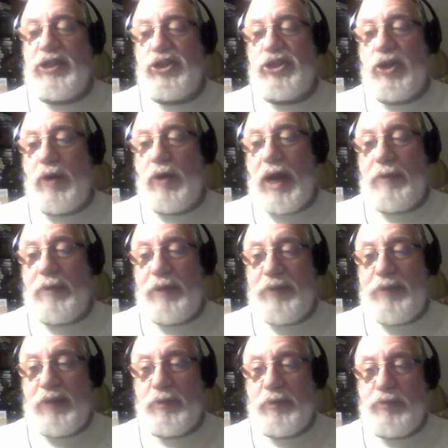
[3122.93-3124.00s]
And so I
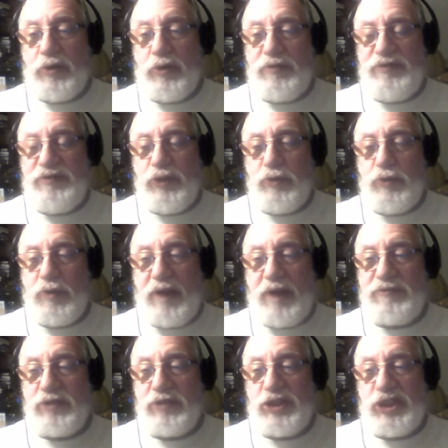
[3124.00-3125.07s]
might be able to pull a few
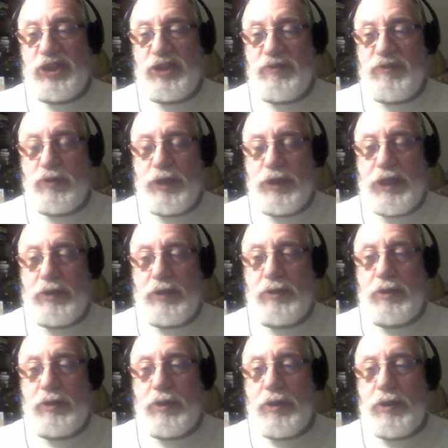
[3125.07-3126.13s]
references for you
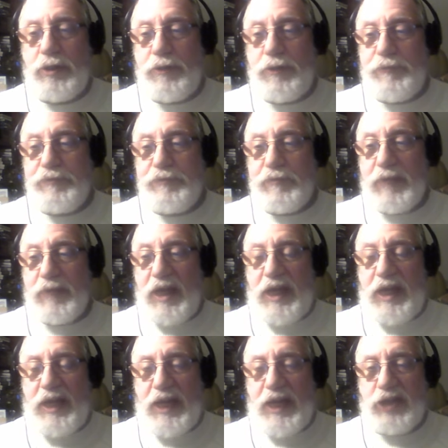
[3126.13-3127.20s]

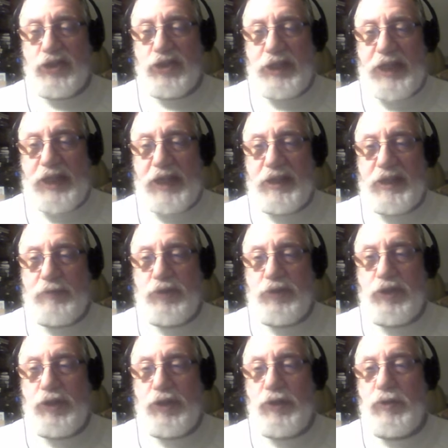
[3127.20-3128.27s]
and actually get them
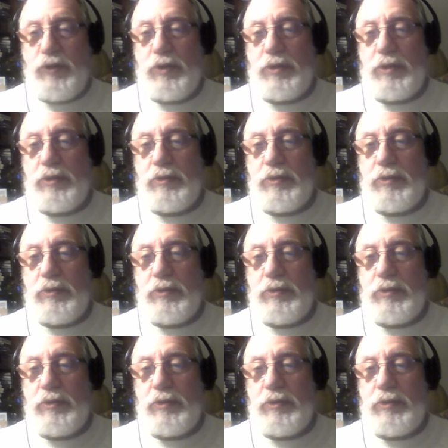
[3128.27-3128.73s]
to you.